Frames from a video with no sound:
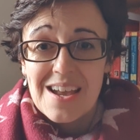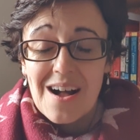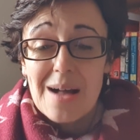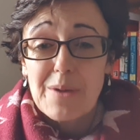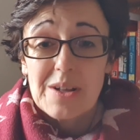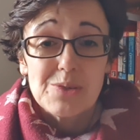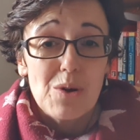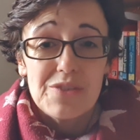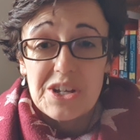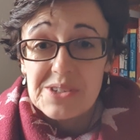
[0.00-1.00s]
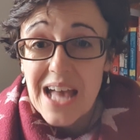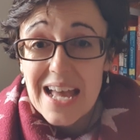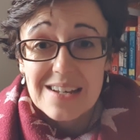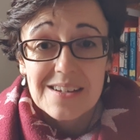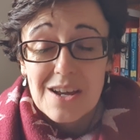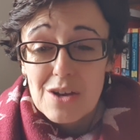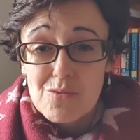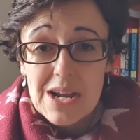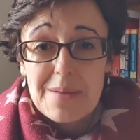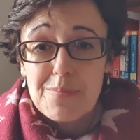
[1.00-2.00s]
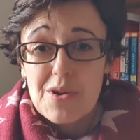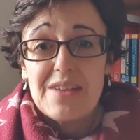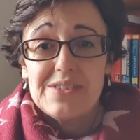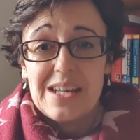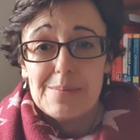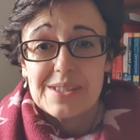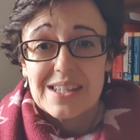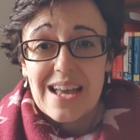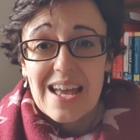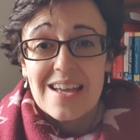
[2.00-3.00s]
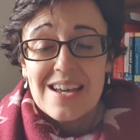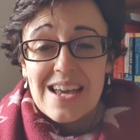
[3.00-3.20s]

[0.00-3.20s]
I'm going to offer you 10 really brief tips today,